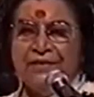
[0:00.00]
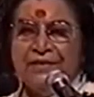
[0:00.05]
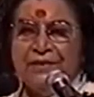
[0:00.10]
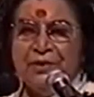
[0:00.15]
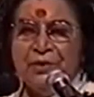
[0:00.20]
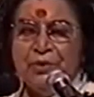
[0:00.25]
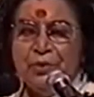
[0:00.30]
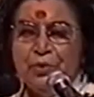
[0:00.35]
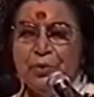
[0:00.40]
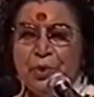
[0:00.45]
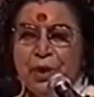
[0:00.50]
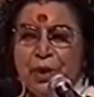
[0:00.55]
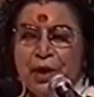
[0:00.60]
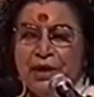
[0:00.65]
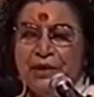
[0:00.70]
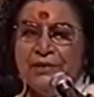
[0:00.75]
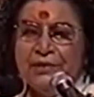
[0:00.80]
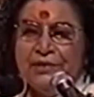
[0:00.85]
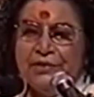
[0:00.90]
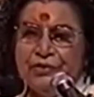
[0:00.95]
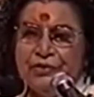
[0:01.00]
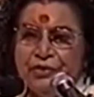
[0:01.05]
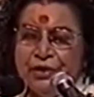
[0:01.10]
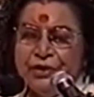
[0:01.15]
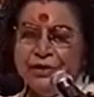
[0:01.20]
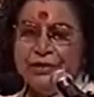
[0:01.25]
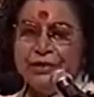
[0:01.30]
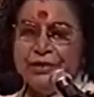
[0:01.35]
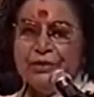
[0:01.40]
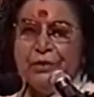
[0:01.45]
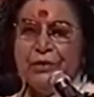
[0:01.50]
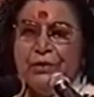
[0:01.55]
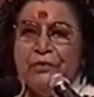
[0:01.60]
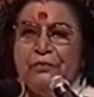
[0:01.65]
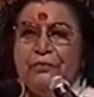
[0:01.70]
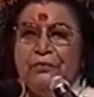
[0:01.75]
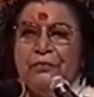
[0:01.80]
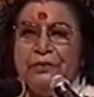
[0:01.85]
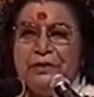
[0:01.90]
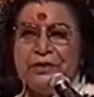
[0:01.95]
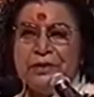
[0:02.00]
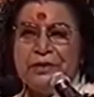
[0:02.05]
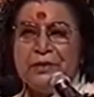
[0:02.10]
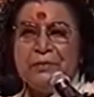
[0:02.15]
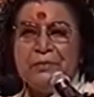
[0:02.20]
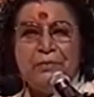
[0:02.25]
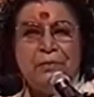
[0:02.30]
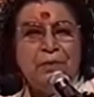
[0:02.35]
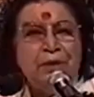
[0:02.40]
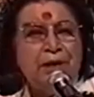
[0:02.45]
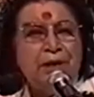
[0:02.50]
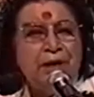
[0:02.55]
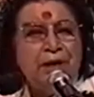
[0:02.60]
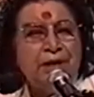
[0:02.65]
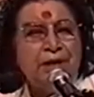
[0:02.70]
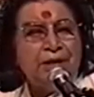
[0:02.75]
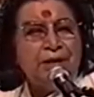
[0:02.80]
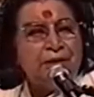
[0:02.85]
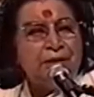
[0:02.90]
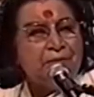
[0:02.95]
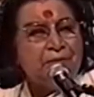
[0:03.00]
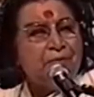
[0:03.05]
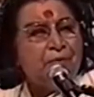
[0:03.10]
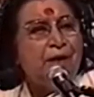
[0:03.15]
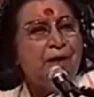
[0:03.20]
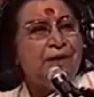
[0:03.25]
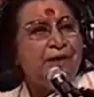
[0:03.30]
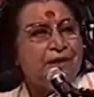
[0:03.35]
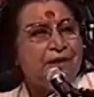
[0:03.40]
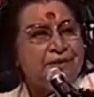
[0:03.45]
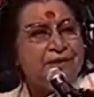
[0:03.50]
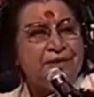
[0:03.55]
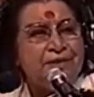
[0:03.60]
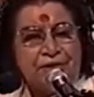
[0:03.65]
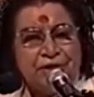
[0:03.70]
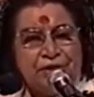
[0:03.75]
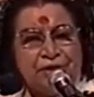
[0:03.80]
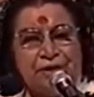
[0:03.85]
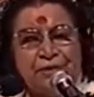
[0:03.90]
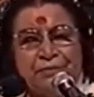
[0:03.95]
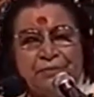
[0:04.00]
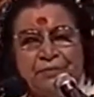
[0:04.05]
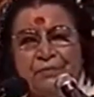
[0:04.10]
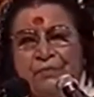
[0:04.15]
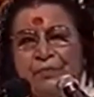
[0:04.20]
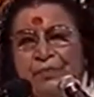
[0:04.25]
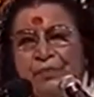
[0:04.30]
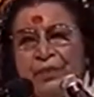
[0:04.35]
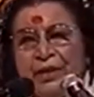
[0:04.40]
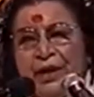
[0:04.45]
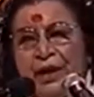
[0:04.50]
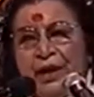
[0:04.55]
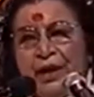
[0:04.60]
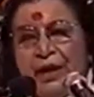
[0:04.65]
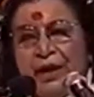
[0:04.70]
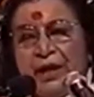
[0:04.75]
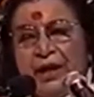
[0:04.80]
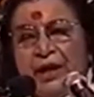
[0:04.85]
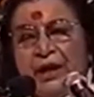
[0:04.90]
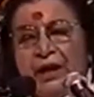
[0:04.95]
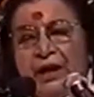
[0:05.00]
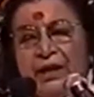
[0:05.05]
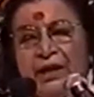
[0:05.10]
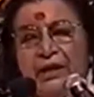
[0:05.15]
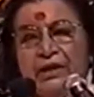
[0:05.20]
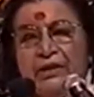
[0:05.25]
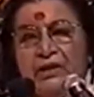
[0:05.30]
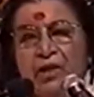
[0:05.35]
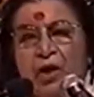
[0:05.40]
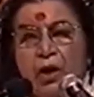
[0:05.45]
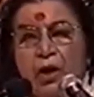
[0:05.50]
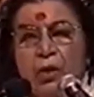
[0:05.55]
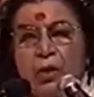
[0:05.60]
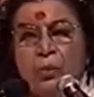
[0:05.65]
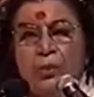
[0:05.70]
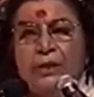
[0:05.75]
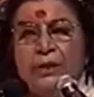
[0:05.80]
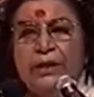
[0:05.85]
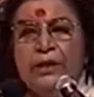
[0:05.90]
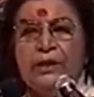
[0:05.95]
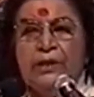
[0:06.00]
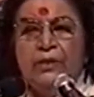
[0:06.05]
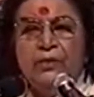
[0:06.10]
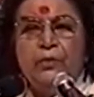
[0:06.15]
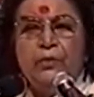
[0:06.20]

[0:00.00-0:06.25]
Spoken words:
You are the treasure of wisdom and divine discretion. It's all within you,